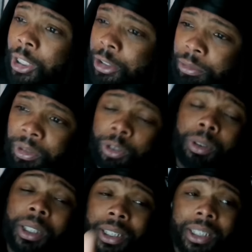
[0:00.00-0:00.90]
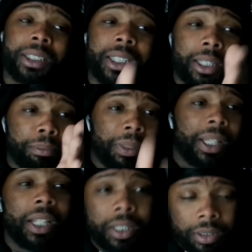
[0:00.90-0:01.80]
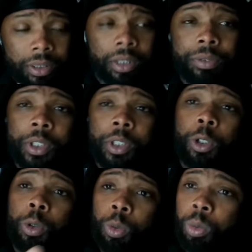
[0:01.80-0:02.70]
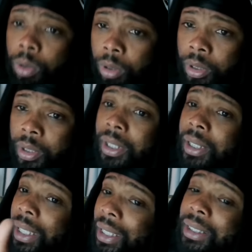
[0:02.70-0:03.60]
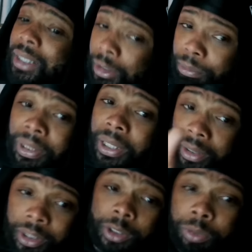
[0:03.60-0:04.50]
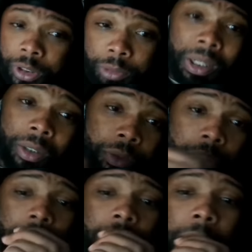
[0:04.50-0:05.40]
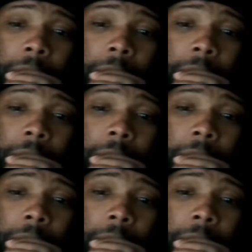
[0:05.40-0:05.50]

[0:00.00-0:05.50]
lets me know that niggas didn't get paid enough or niggas is being disrespectful.